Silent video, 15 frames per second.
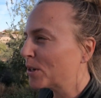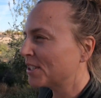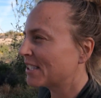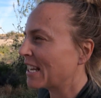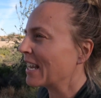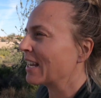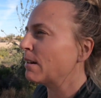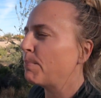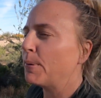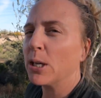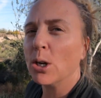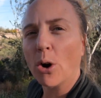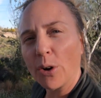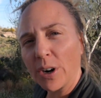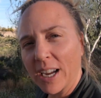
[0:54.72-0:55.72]
We're staying in
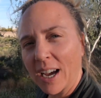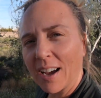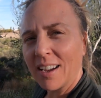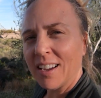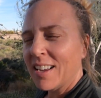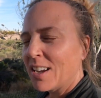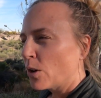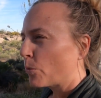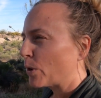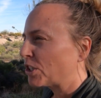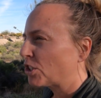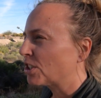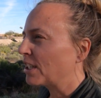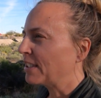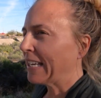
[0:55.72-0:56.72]
Peoria,
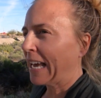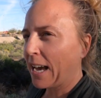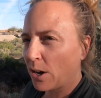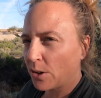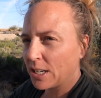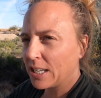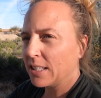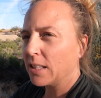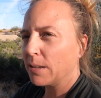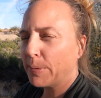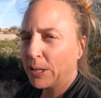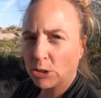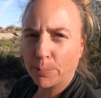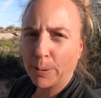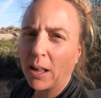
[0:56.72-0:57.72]
which is a town in the
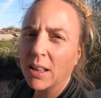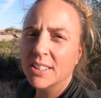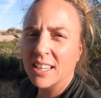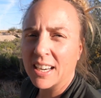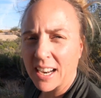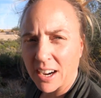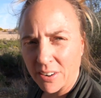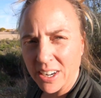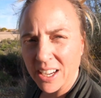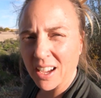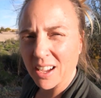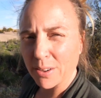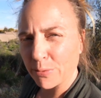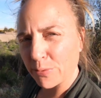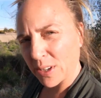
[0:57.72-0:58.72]
metropolitan
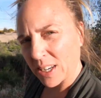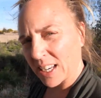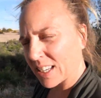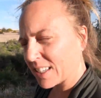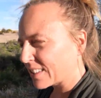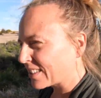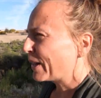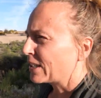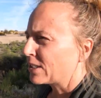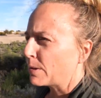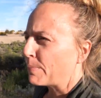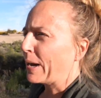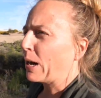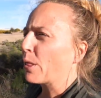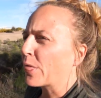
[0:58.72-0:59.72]
area of Phoenix, but it's
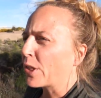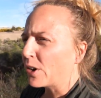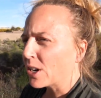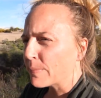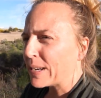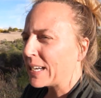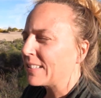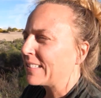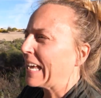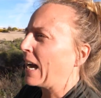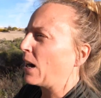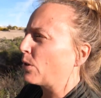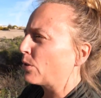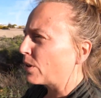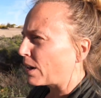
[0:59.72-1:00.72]
about 30 minutes
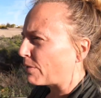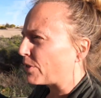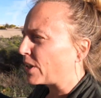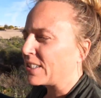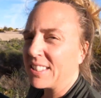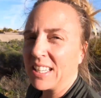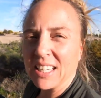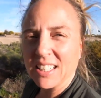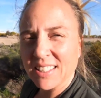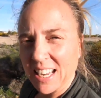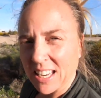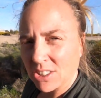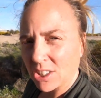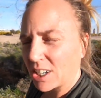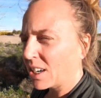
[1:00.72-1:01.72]
out of the city
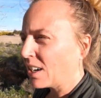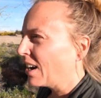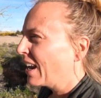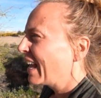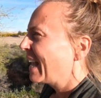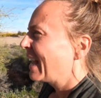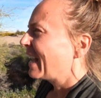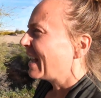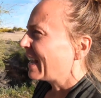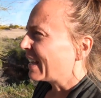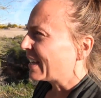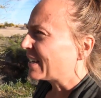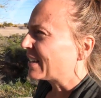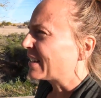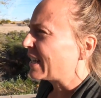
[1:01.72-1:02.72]
center
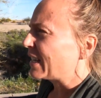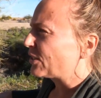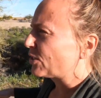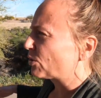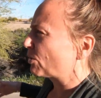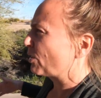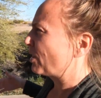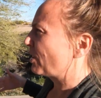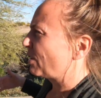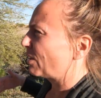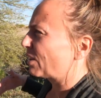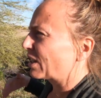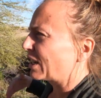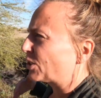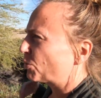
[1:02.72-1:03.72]
and it's
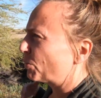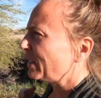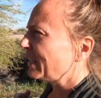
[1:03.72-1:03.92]
it's